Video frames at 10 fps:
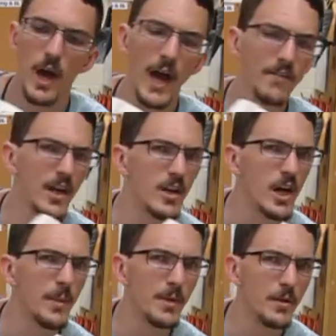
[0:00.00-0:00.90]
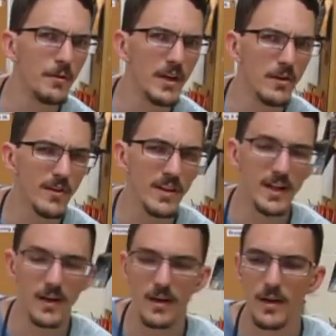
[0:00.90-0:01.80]
I've got a couple of wrinkles
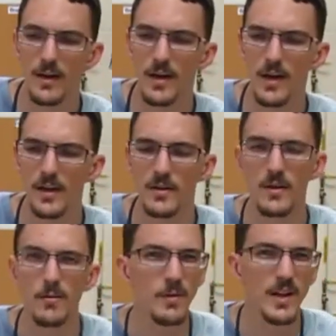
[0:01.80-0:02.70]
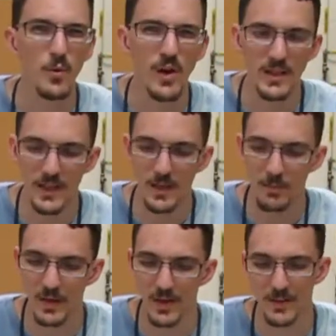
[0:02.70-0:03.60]
there. You don't really want
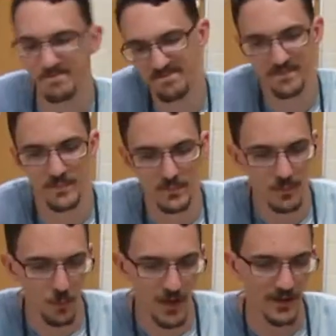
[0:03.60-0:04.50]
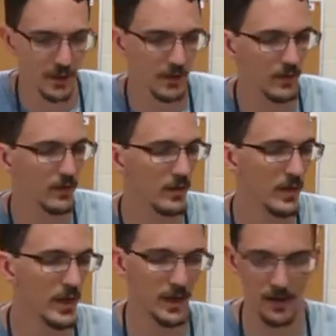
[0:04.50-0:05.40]
that, but whatever.
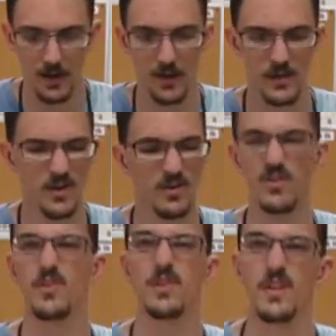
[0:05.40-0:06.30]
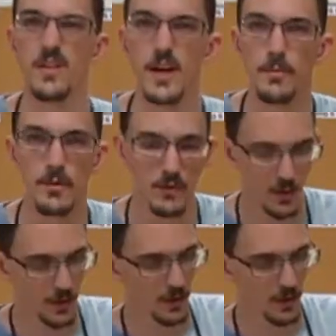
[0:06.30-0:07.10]
This is just an example.